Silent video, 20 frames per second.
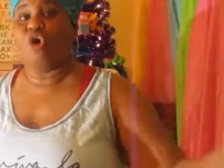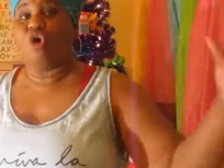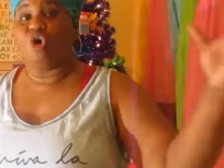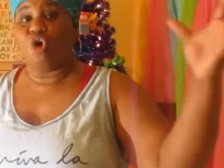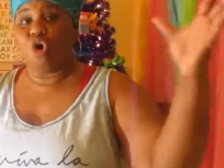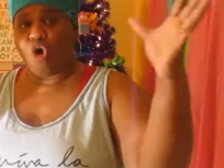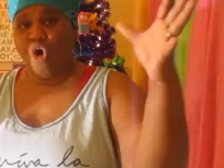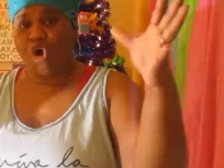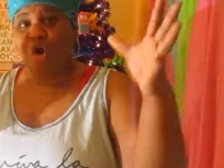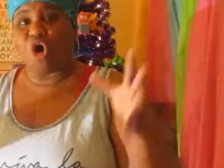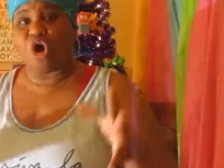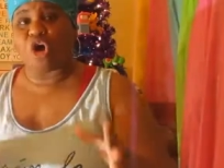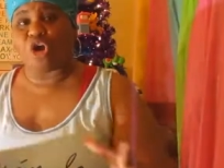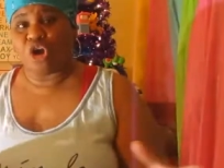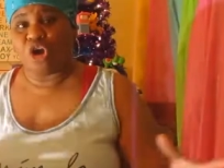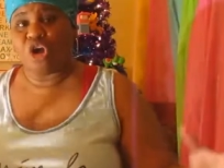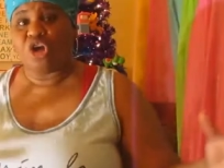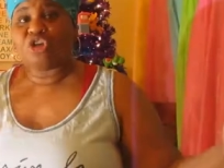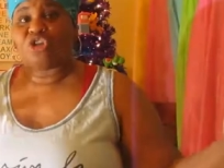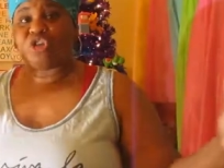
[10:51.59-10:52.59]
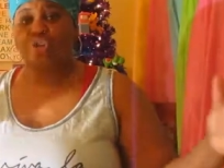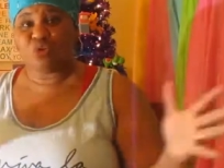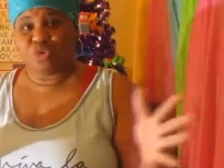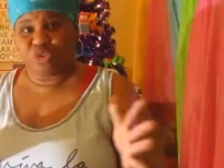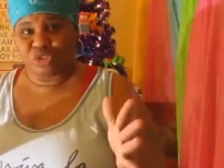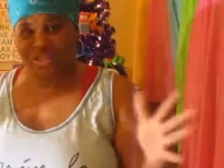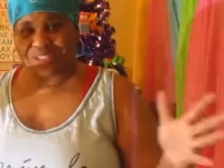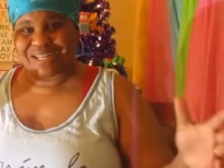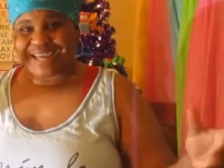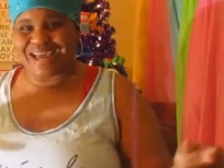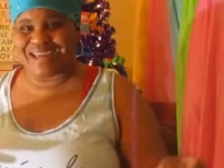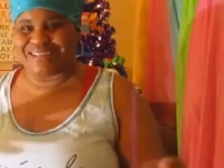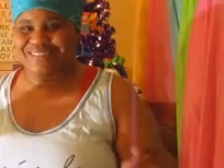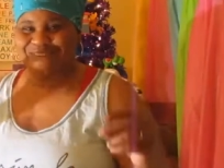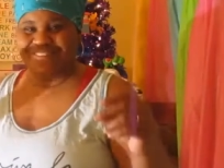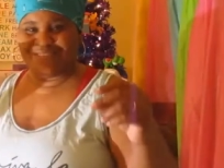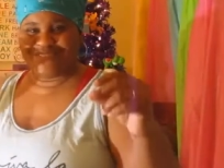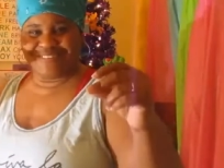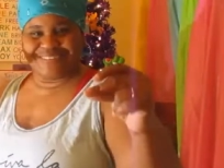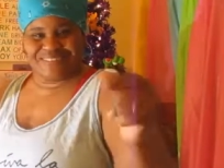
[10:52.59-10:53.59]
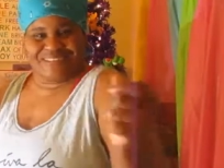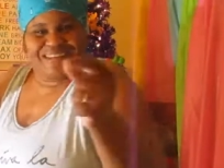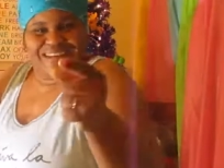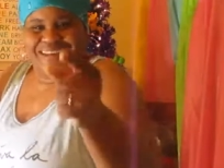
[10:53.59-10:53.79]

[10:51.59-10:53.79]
or two sliding doors.